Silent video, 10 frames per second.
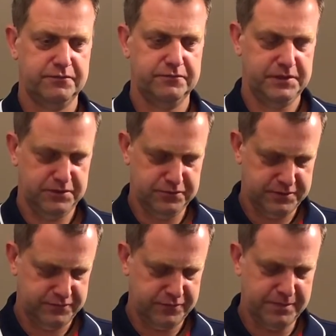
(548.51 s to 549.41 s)
really good
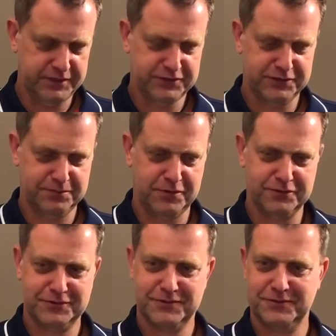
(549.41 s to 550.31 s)
information
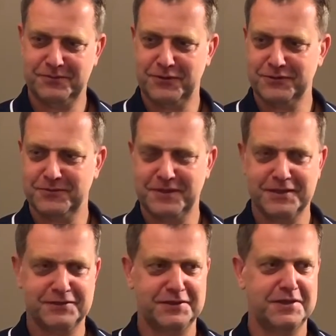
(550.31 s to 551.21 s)
about the
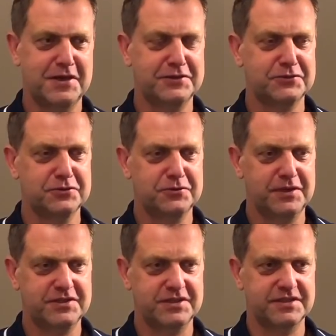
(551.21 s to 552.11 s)
markets, and they ask good
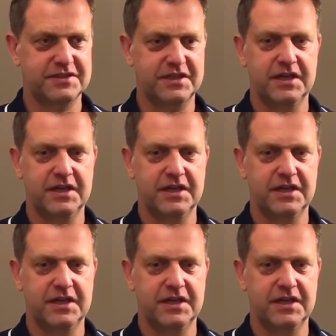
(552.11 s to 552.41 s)
questions.